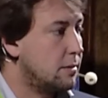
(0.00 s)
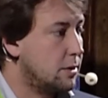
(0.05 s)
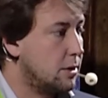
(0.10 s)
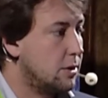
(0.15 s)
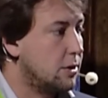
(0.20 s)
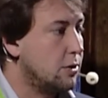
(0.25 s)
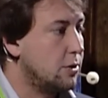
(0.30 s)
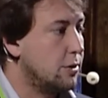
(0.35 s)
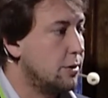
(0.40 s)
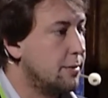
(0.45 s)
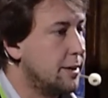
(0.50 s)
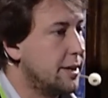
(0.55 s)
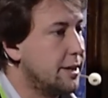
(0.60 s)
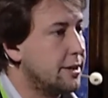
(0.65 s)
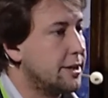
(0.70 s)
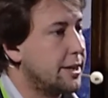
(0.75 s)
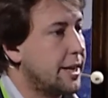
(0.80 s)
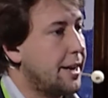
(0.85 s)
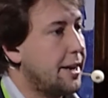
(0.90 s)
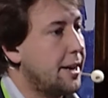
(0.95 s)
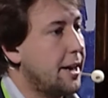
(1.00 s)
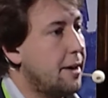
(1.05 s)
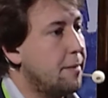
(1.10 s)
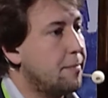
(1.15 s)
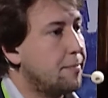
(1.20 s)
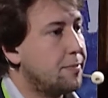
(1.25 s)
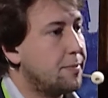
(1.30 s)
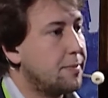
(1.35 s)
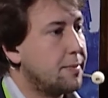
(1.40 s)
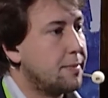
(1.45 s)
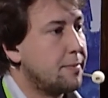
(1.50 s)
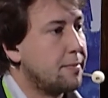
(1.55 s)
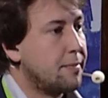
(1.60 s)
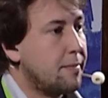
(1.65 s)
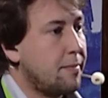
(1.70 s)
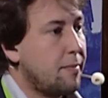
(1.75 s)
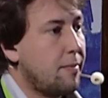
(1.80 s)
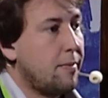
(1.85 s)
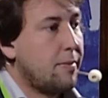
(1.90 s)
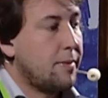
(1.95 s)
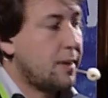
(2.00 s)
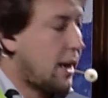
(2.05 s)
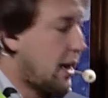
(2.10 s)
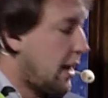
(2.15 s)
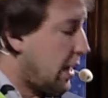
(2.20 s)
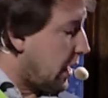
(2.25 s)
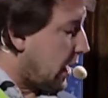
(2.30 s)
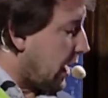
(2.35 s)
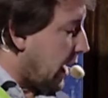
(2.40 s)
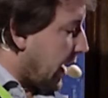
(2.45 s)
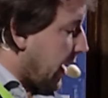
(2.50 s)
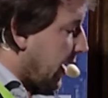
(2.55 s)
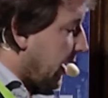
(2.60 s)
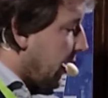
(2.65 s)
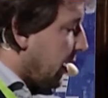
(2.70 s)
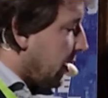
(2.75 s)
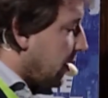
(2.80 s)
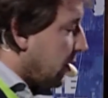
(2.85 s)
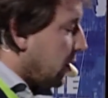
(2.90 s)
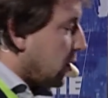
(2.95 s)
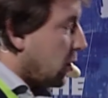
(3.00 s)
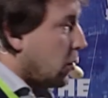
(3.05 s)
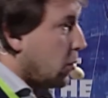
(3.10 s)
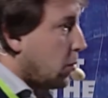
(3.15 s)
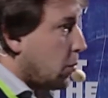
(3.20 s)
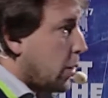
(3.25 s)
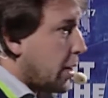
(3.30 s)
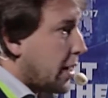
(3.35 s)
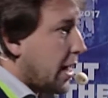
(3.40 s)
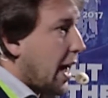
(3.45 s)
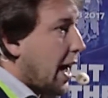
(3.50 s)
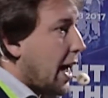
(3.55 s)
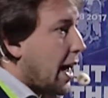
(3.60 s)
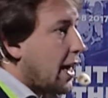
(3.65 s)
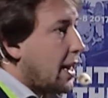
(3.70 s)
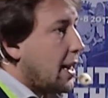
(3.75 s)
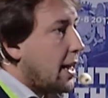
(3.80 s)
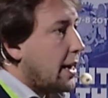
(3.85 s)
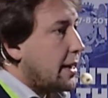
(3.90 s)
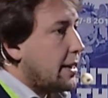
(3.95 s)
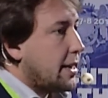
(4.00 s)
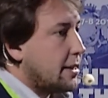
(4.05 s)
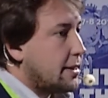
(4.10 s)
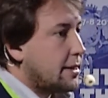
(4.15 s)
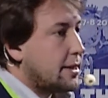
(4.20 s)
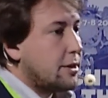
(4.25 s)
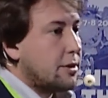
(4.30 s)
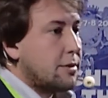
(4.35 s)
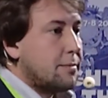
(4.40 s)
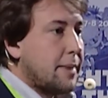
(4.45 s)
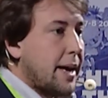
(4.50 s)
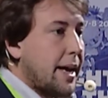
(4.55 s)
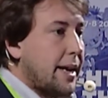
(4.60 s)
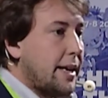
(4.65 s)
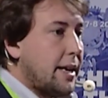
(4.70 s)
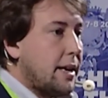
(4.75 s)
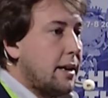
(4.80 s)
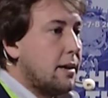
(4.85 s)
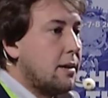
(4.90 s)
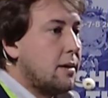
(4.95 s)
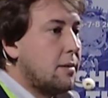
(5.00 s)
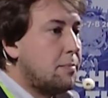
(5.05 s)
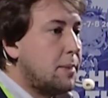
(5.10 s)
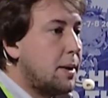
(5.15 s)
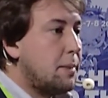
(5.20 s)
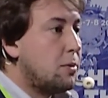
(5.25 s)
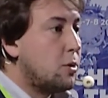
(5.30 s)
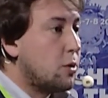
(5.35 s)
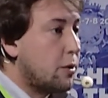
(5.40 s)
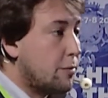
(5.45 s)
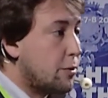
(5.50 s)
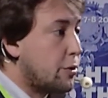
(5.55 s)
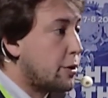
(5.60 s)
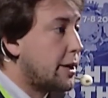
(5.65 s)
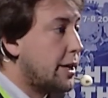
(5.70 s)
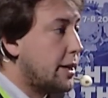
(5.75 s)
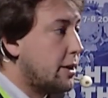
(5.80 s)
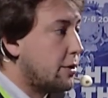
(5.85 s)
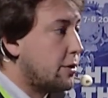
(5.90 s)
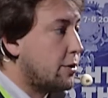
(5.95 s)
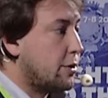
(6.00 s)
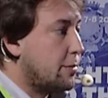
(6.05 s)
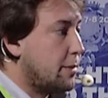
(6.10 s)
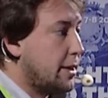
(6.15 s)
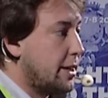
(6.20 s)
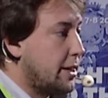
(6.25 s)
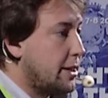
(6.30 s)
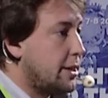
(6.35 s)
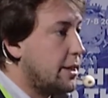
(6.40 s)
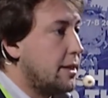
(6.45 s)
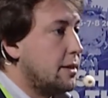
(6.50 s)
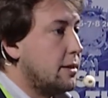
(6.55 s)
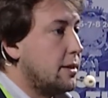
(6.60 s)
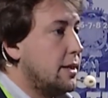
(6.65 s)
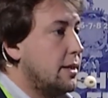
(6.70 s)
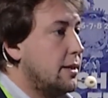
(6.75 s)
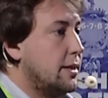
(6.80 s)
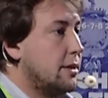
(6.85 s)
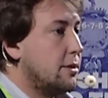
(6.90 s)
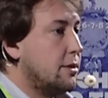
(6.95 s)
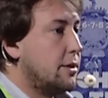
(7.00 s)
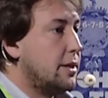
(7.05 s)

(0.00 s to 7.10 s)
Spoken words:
the new urban agenda. I want to highlight, as there are many people who are working on urban issues in their